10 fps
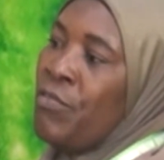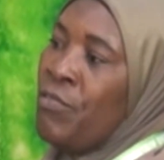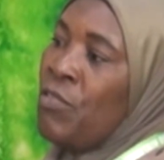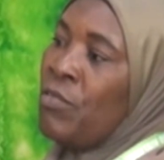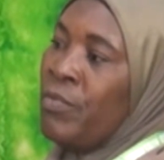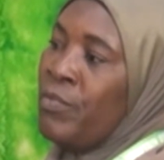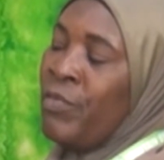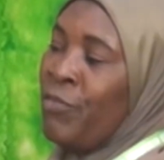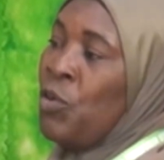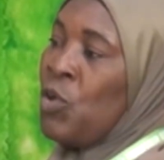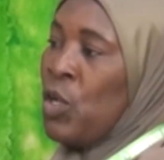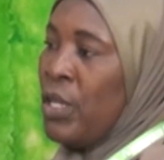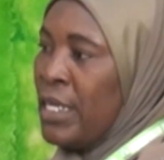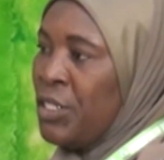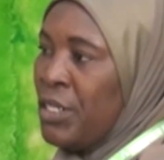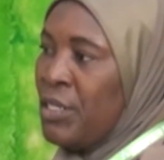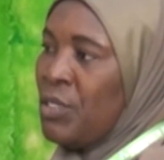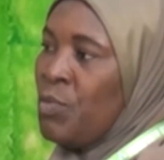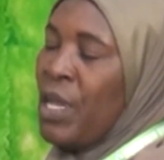for four colleges.